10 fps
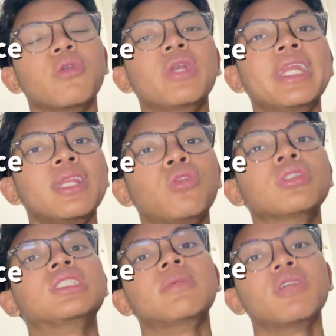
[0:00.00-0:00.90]
need to
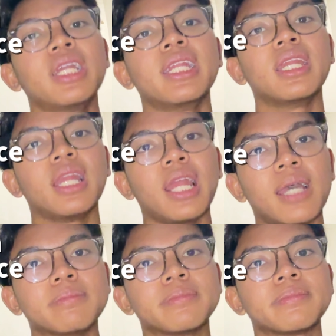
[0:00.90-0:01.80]
simulate lab,
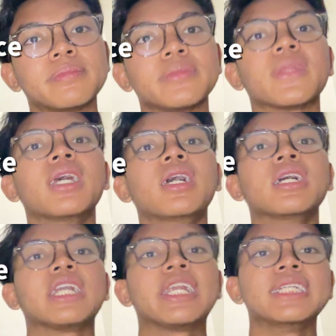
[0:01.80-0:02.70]

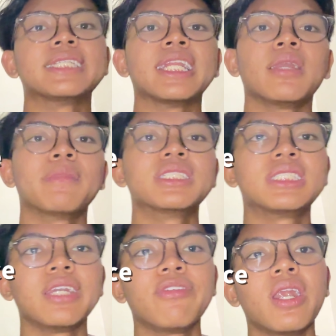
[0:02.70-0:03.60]
create an
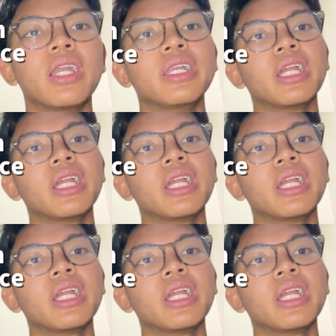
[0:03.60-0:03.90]
immersive real